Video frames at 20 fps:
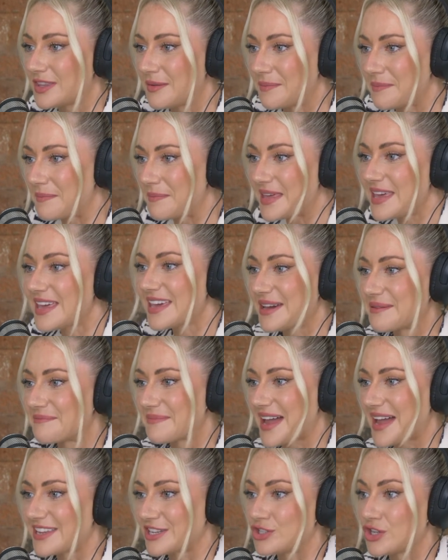being a
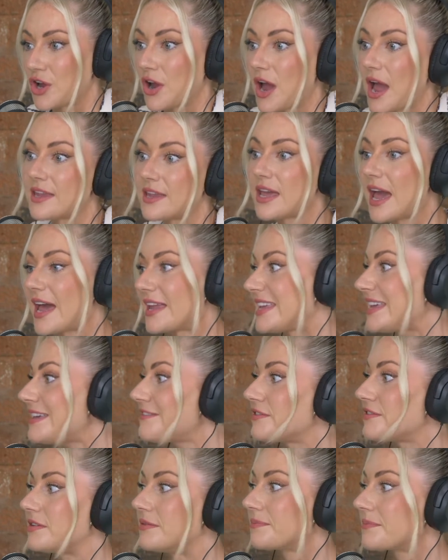manager, and
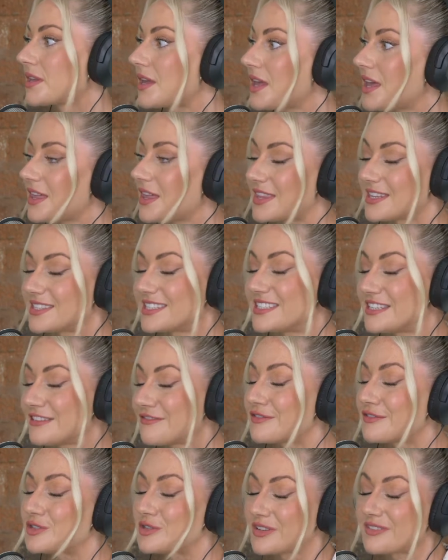even there's a
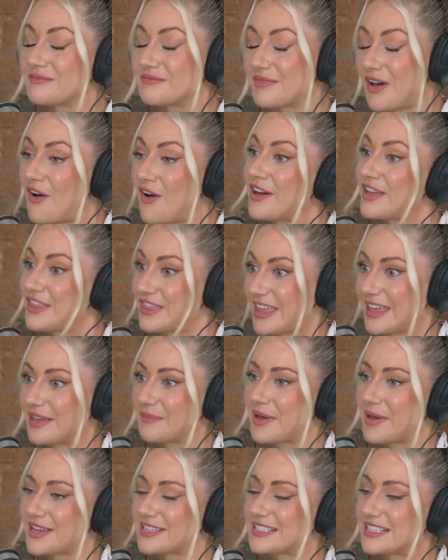difference, I think
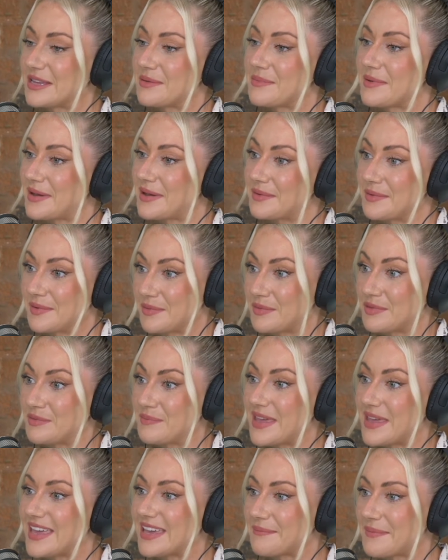personally, with
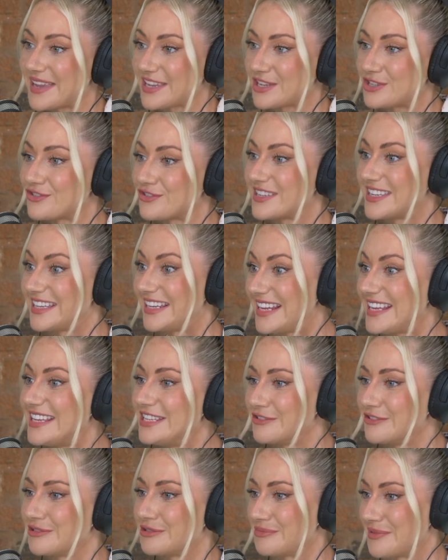being a manager and a
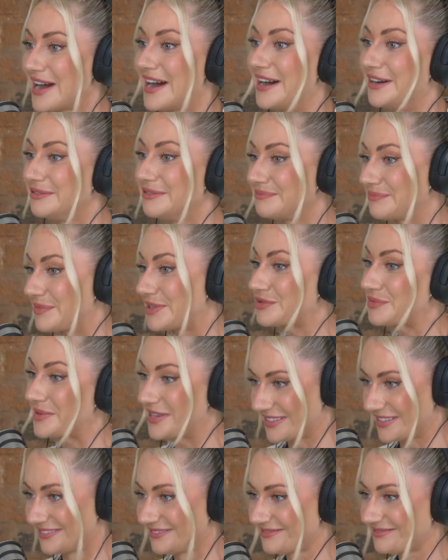leader as well, which we
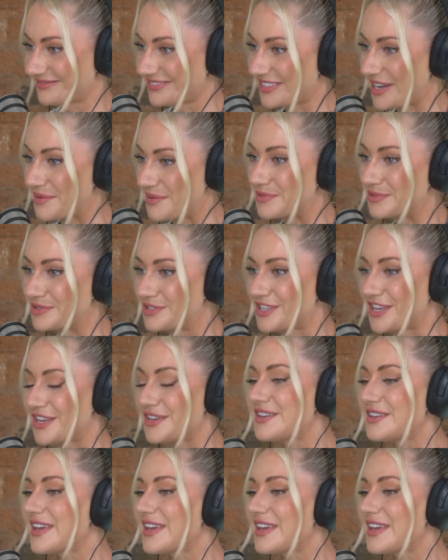can come on to.